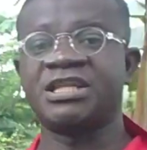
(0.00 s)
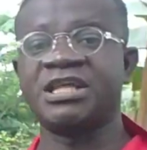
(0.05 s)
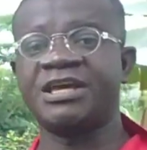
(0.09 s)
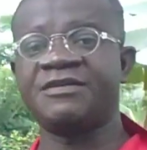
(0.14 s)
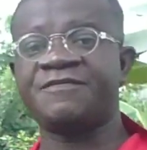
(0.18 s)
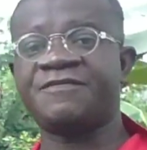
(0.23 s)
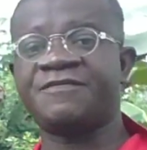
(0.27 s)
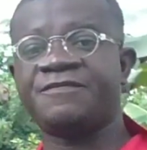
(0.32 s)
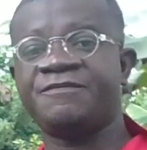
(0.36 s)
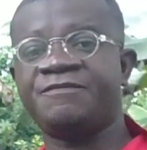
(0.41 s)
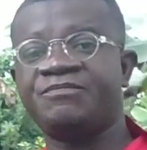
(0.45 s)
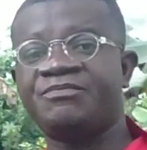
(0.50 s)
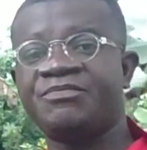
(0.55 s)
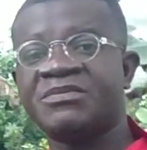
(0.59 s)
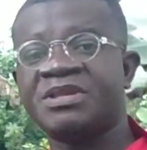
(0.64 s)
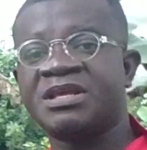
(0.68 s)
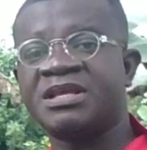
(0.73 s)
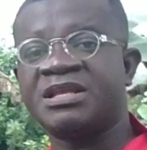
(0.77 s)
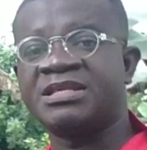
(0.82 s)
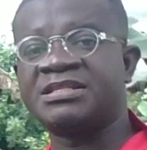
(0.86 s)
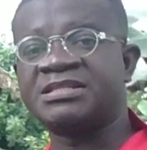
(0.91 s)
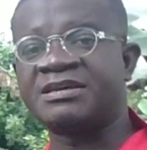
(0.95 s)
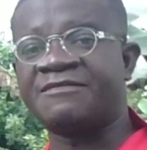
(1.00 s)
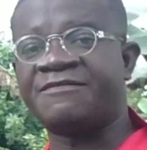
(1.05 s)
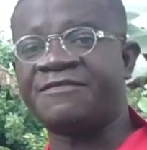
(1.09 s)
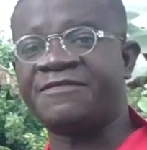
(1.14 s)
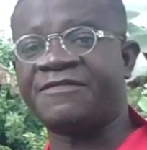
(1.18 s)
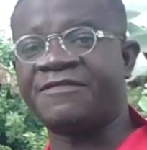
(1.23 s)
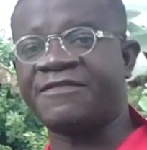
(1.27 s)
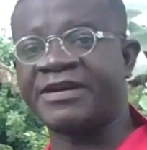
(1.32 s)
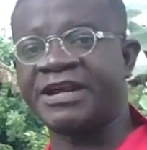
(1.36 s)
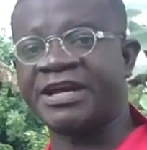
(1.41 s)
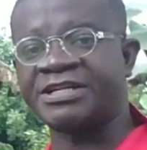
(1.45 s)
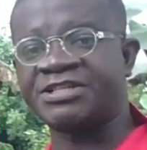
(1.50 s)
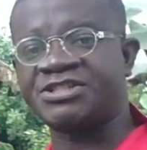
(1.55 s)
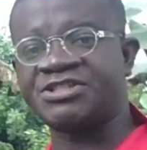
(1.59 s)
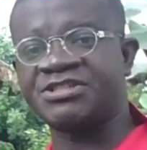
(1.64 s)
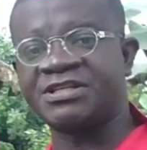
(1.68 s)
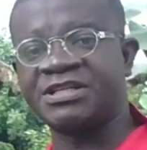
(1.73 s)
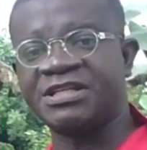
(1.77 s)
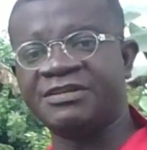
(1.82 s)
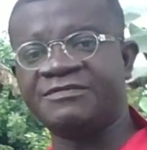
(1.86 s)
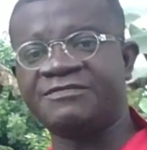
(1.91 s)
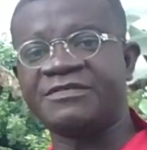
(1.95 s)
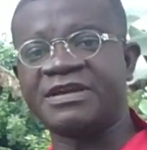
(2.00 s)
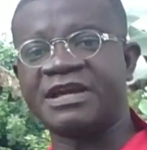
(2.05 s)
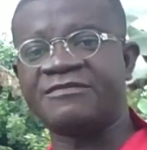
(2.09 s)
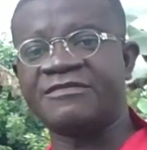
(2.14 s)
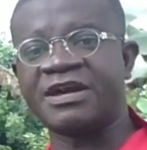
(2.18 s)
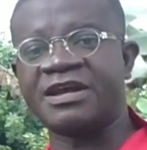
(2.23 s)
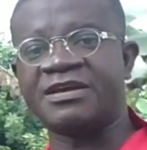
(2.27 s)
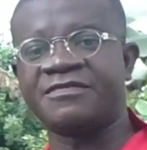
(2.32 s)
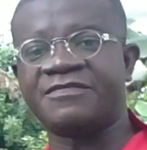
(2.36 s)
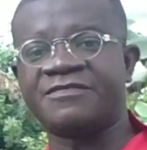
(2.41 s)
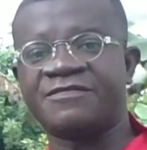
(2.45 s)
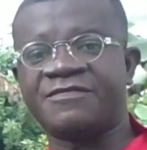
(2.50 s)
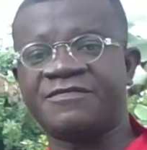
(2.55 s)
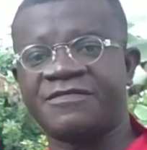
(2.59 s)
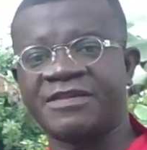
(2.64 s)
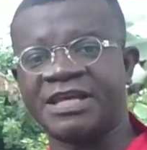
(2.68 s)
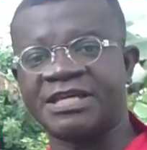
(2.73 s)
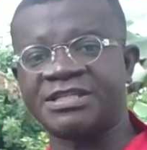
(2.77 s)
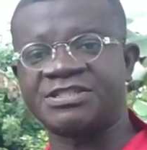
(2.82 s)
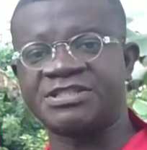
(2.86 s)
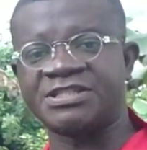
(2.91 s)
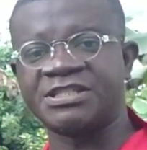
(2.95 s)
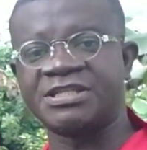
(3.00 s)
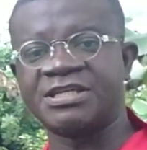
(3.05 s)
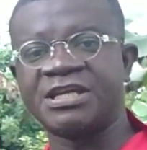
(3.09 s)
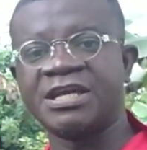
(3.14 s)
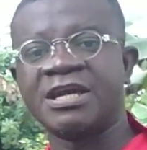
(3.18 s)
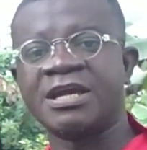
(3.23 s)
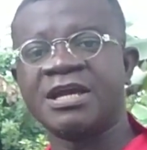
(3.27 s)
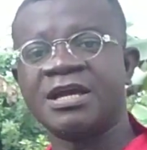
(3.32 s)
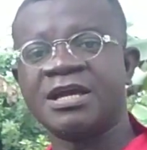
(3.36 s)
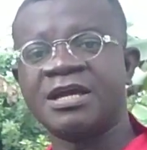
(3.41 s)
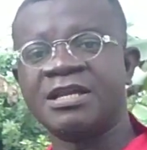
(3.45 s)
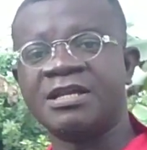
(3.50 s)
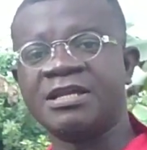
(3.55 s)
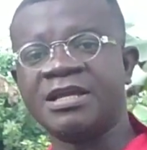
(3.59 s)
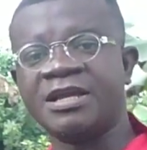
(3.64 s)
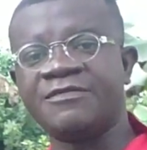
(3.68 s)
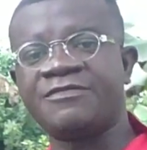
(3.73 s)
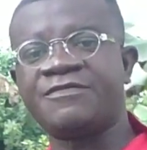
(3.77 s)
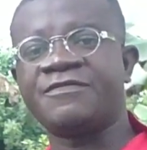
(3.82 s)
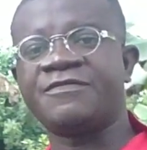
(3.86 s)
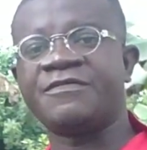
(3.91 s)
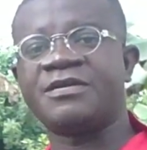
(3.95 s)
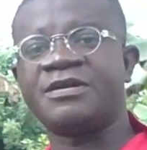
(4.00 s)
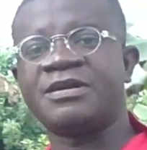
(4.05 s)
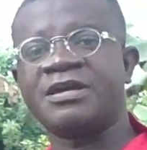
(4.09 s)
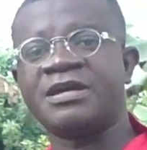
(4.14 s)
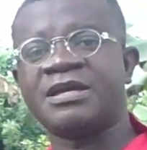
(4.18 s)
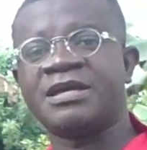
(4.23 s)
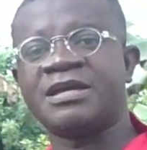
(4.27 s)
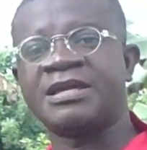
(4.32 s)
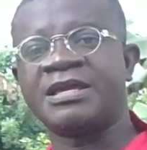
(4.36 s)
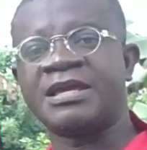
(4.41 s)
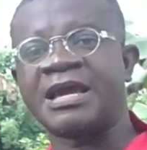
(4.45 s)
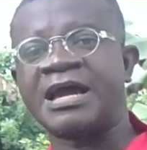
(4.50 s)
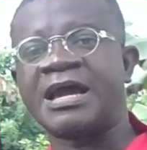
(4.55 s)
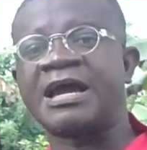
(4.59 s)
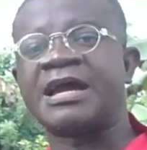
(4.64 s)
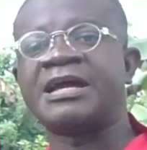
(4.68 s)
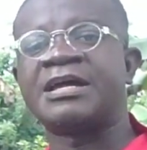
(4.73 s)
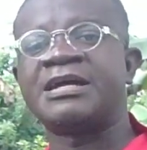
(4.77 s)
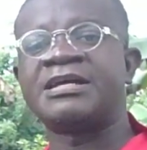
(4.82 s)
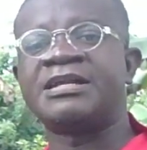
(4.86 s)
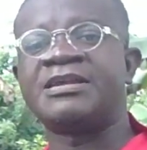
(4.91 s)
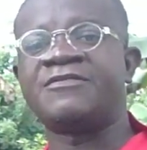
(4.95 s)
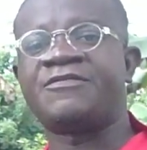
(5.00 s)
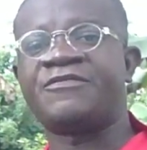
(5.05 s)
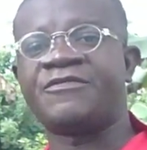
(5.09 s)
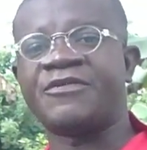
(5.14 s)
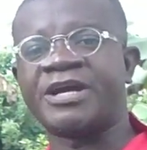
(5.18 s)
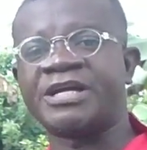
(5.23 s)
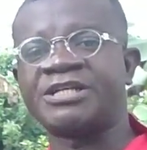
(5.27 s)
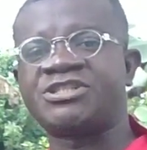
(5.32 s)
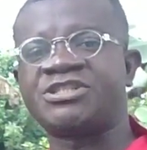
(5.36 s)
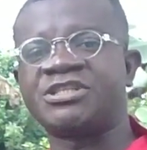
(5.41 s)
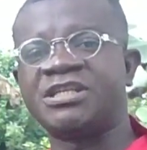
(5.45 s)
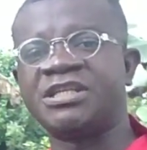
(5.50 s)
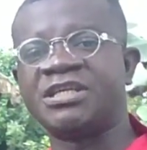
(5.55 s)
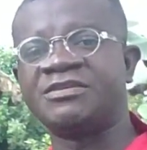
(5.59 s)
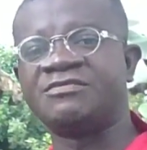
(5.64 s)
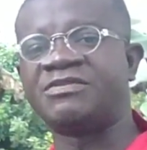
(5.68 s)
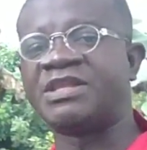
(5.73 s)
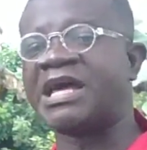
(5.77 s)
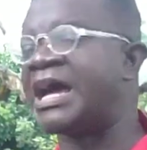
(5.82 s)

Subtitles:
leaf. This is a fresh leaf, a very fleshy leaf. Yeah, the fresh leaf